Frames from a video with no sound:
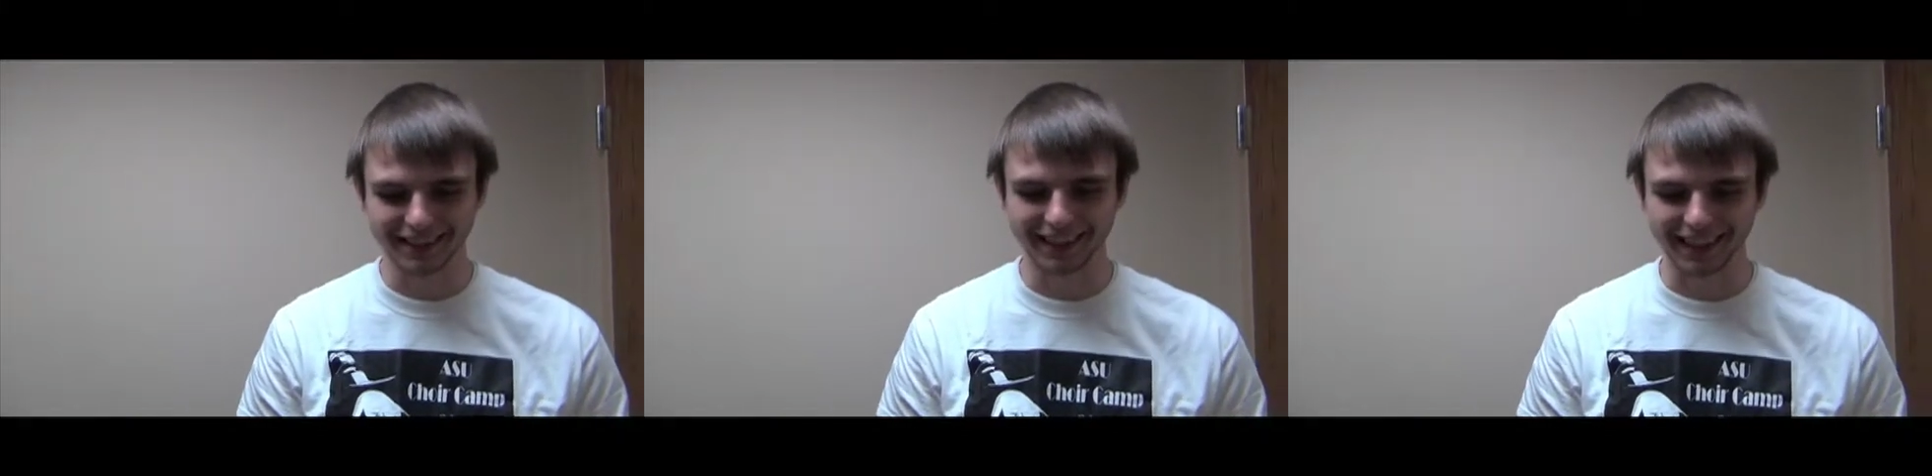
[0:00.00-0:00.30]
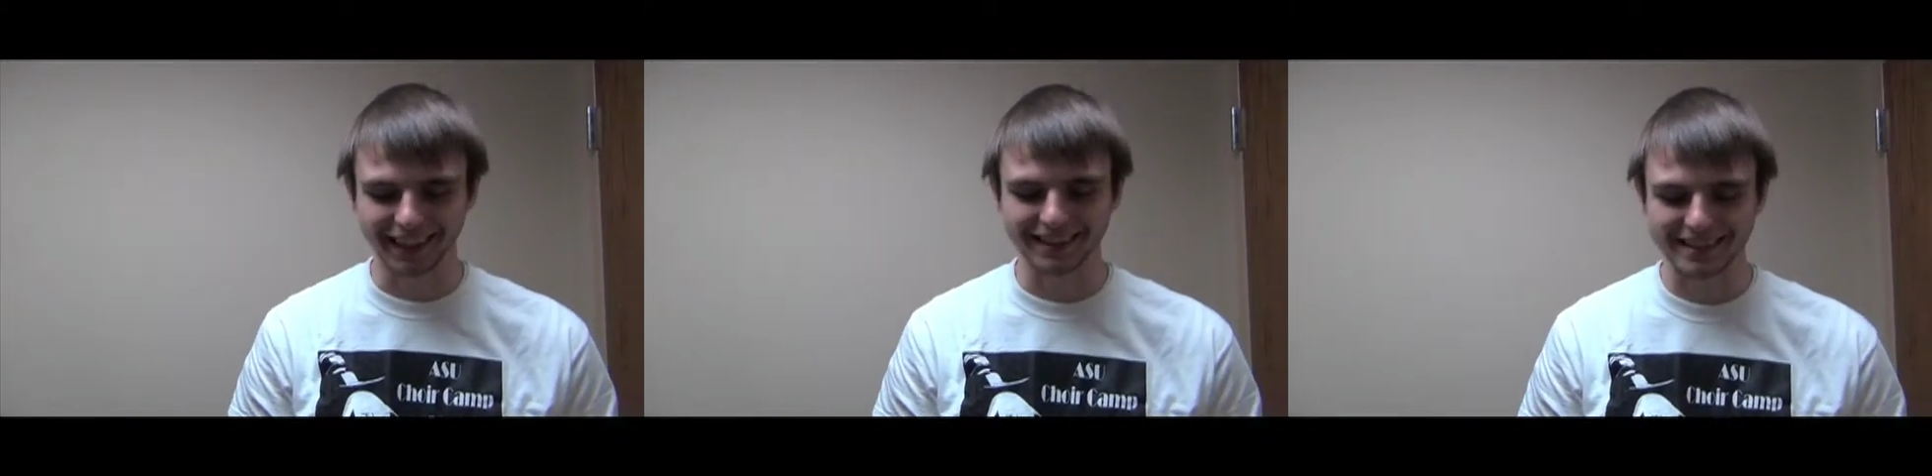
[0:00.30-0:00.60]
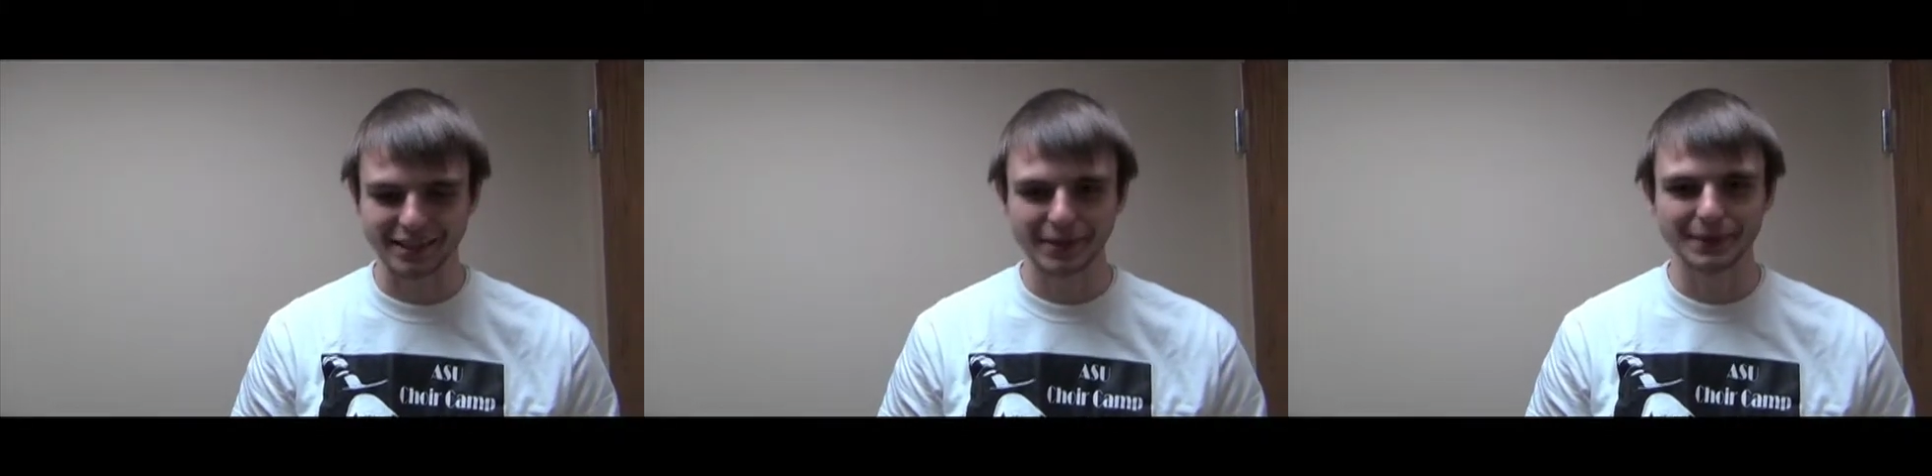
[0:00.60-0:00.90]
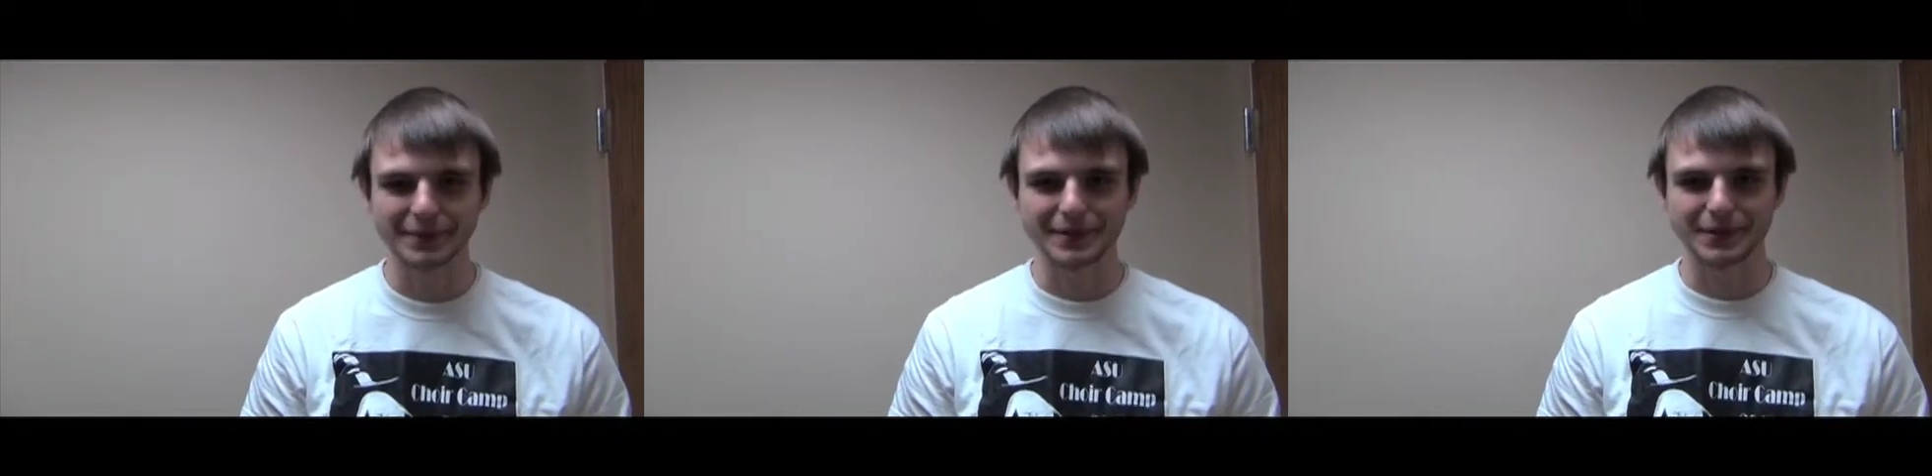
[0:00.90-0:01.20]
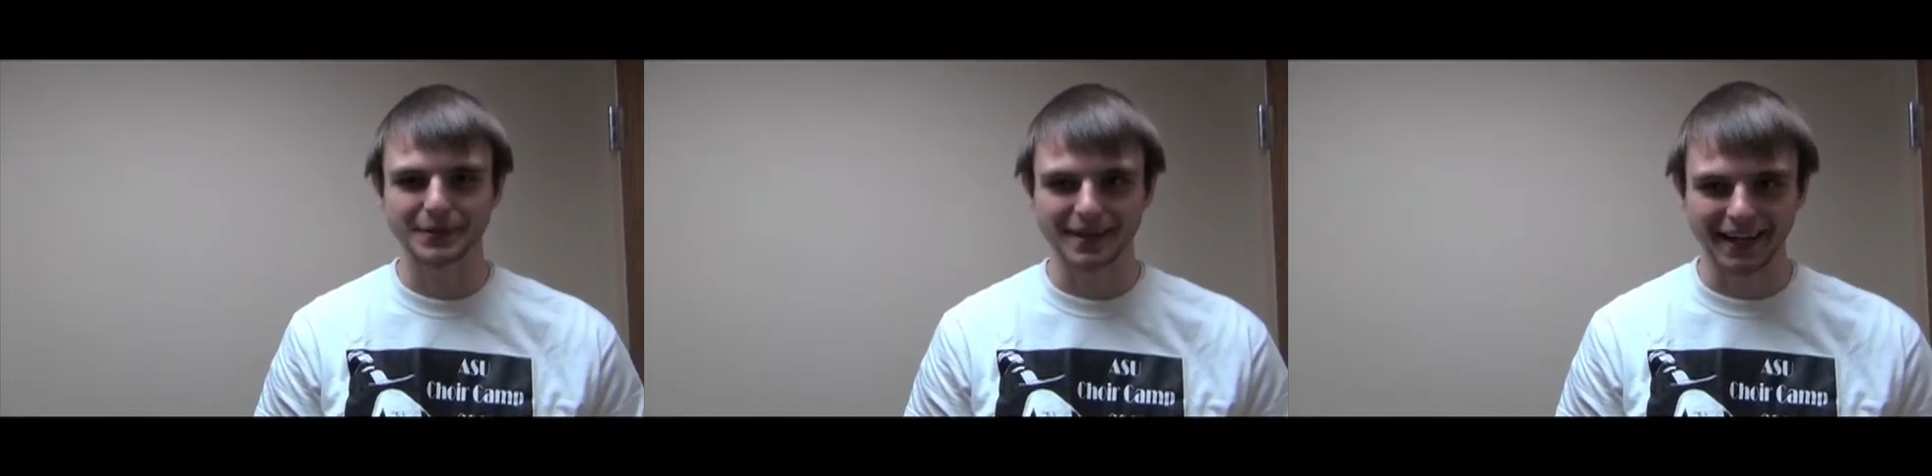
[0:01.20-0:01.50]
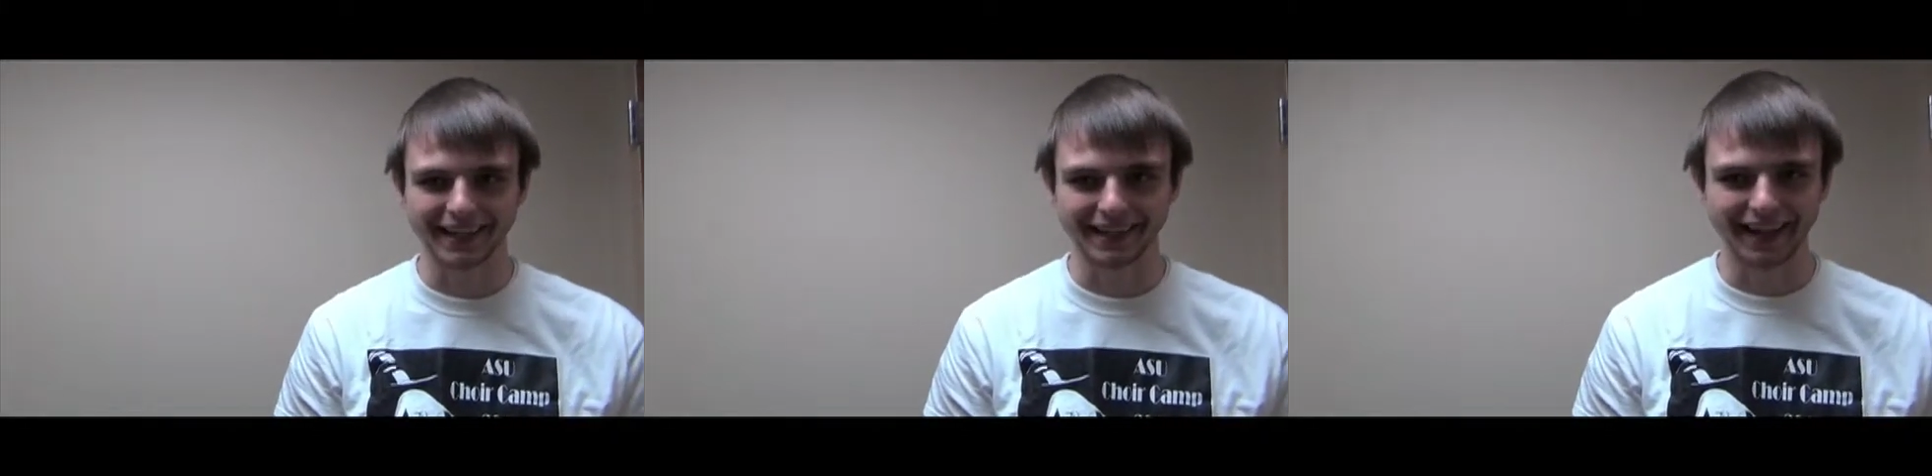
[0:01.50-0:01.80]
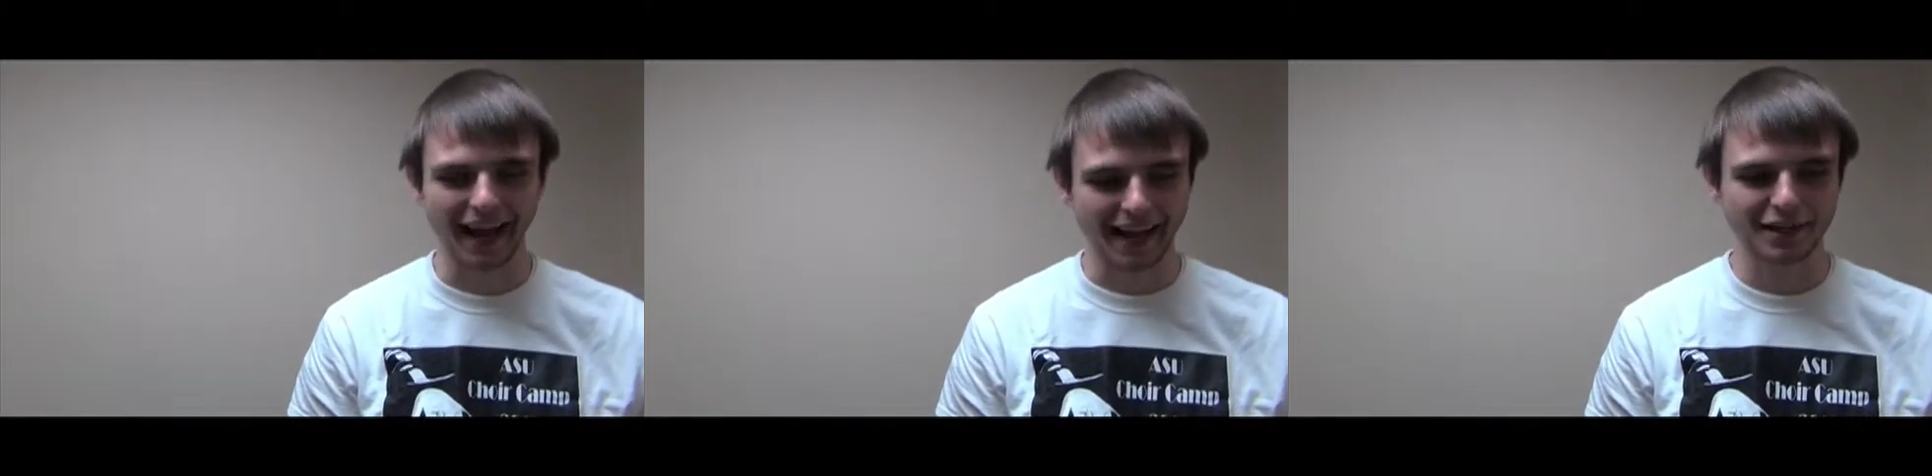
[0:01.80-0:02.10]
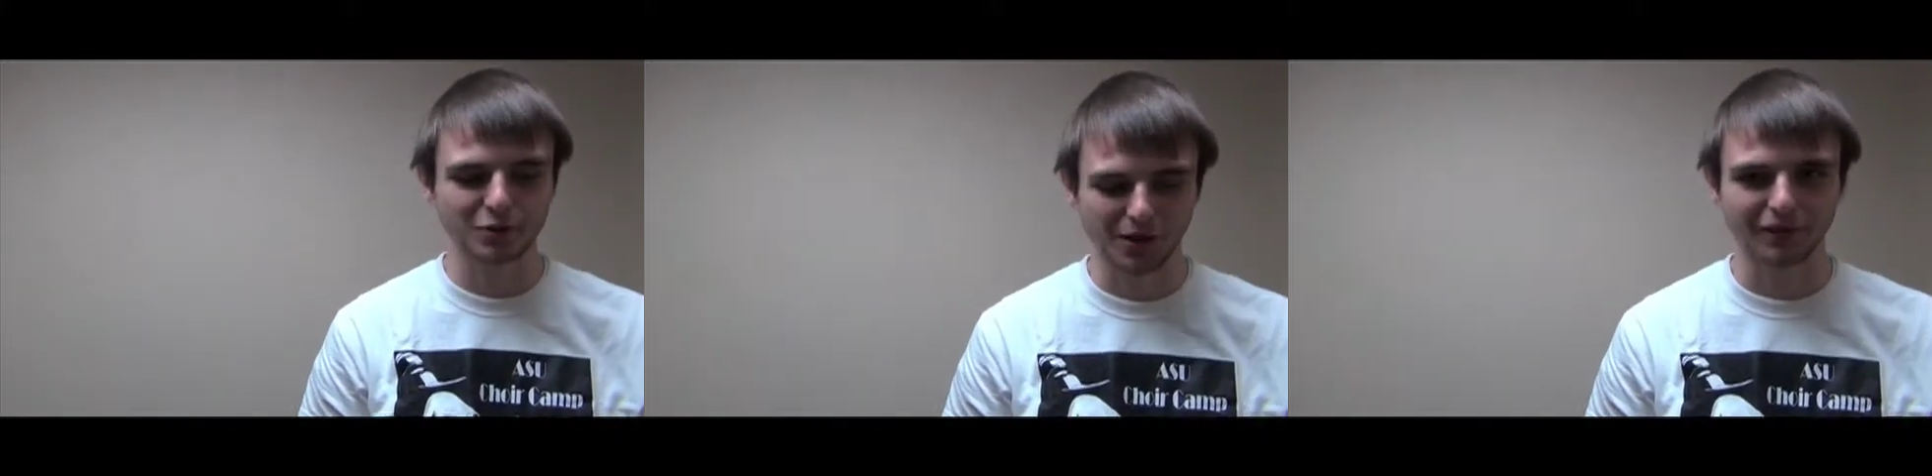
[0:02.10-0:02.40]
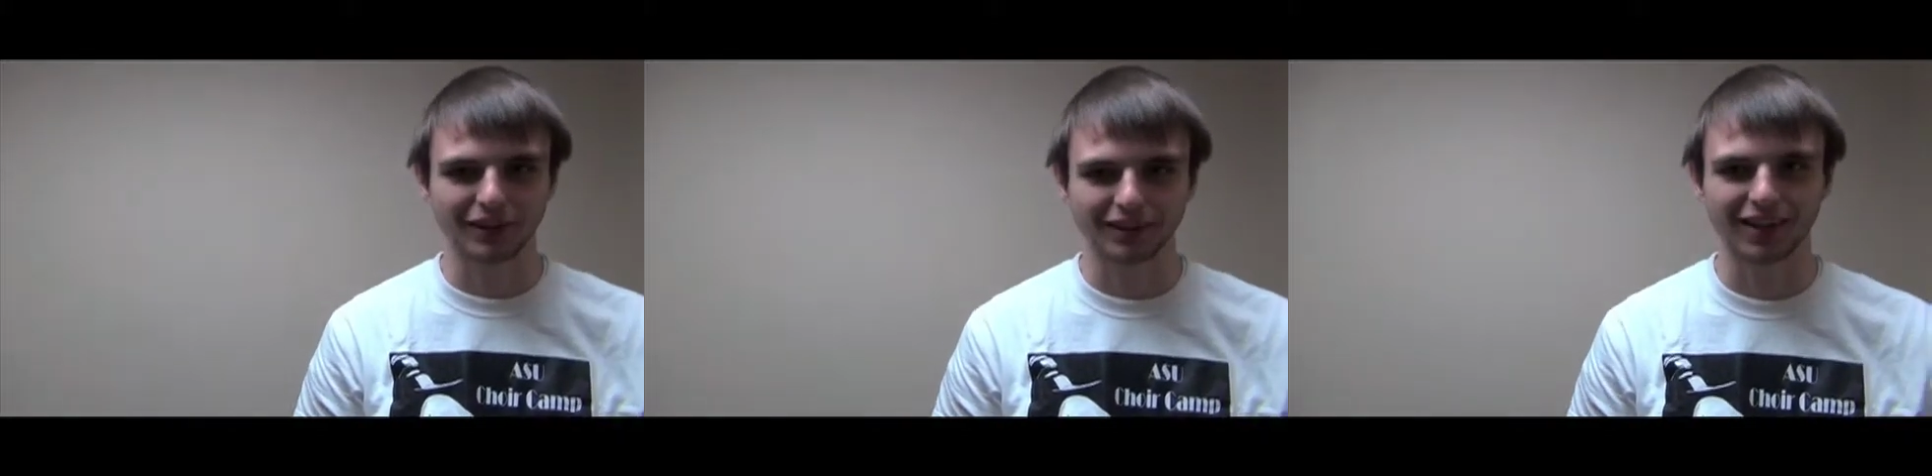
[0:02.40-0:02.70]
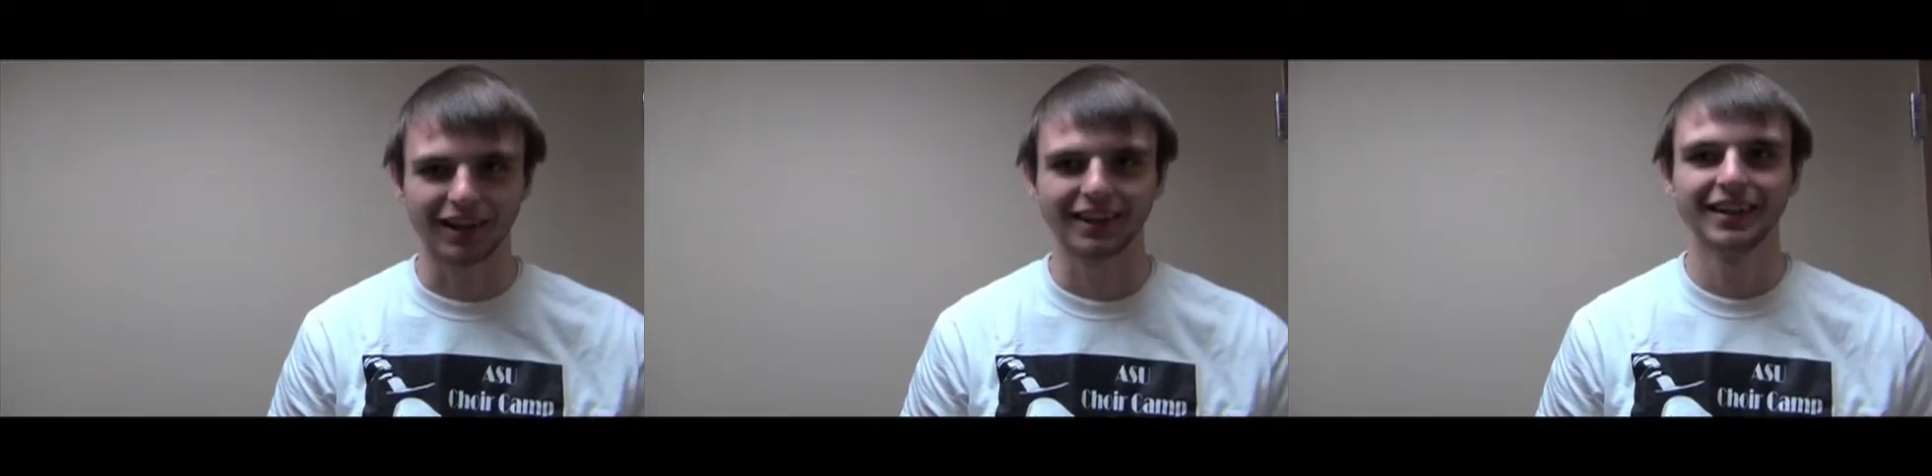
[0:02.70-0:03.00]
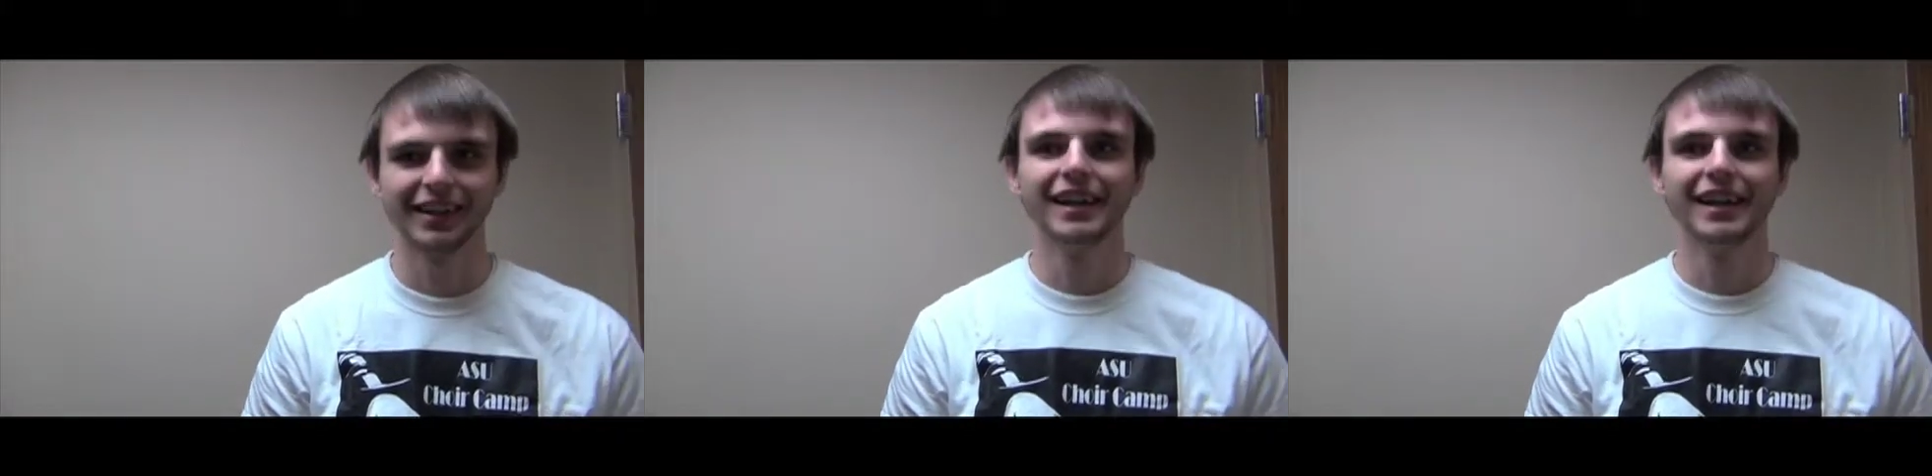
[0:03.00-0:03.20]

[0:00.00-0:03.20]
Like it's due today at 12 o'clock.